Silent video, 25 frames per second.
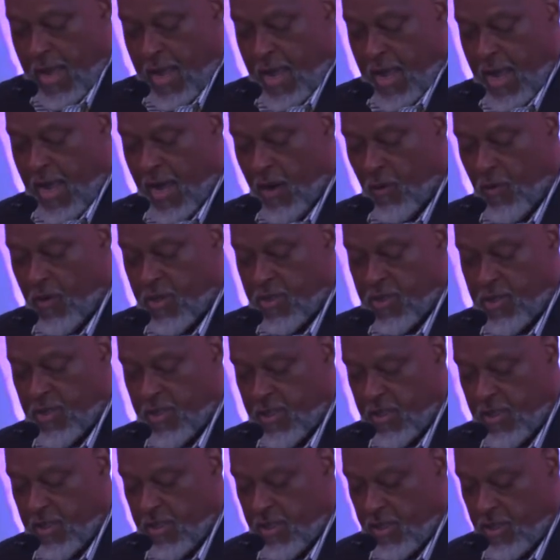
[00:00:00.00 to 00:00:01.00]
How is it
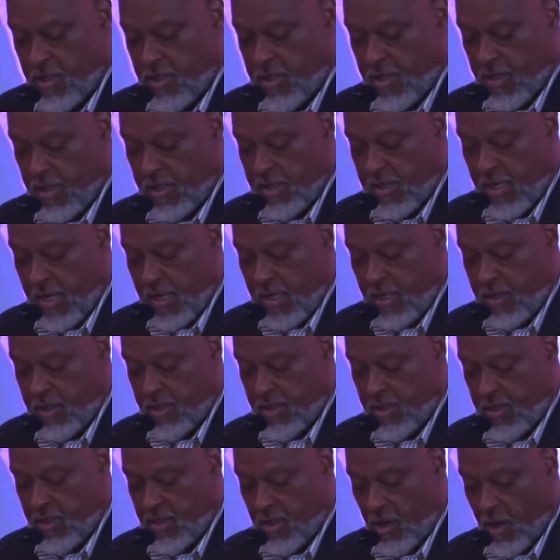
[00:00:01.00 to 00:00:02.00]
that these
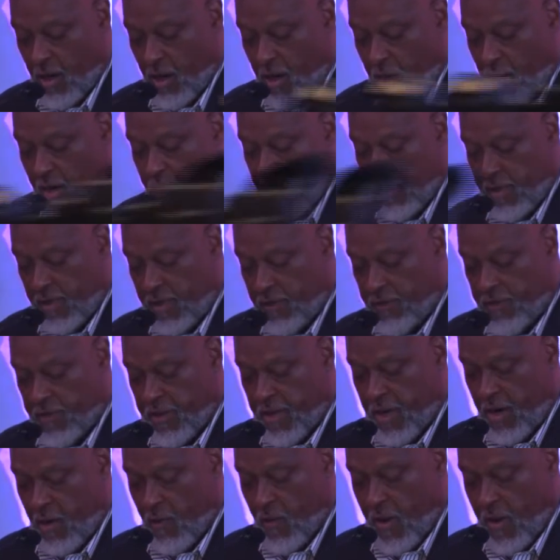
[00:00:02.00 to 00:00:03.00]
technologies are, if they are